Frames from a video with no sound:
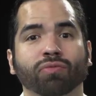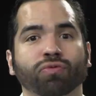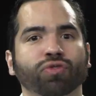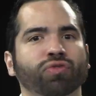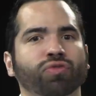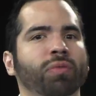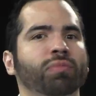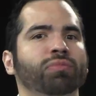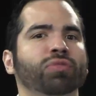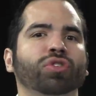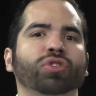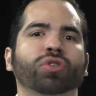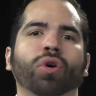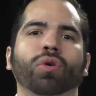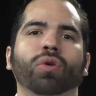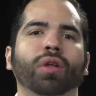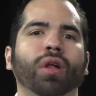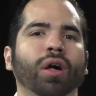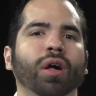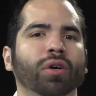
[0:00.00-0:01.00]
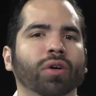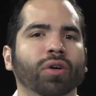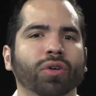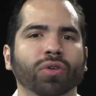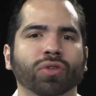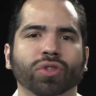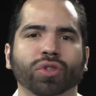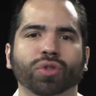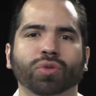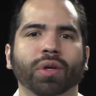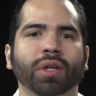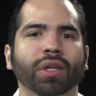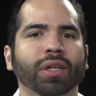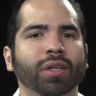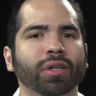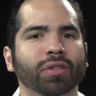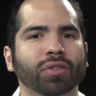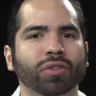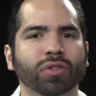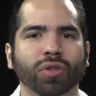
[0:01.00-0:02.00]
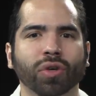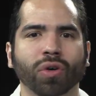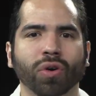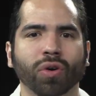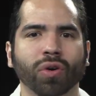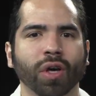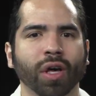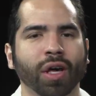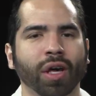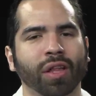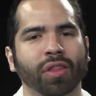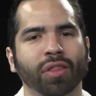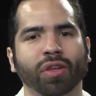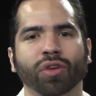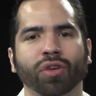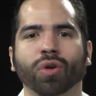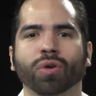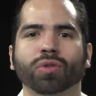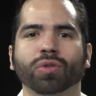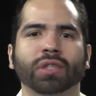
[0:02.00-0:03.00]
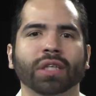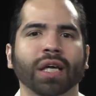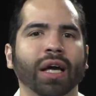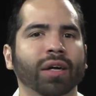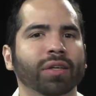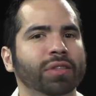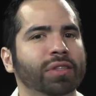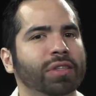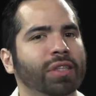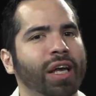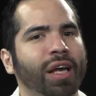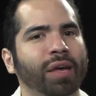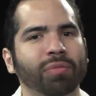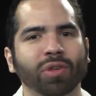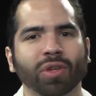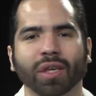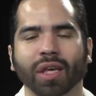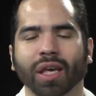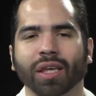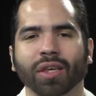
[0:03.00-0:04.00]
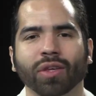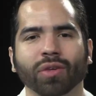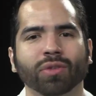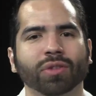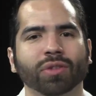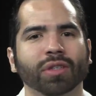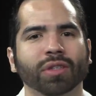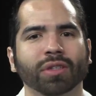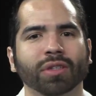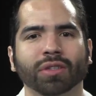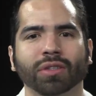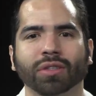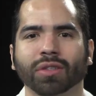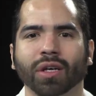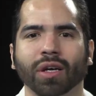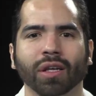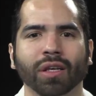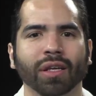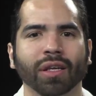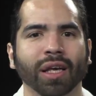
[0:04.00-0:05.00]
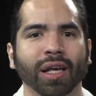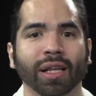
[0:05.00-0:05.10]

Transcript: From so long ago, 20 years ago, the no downtime, you can't use it in the sun.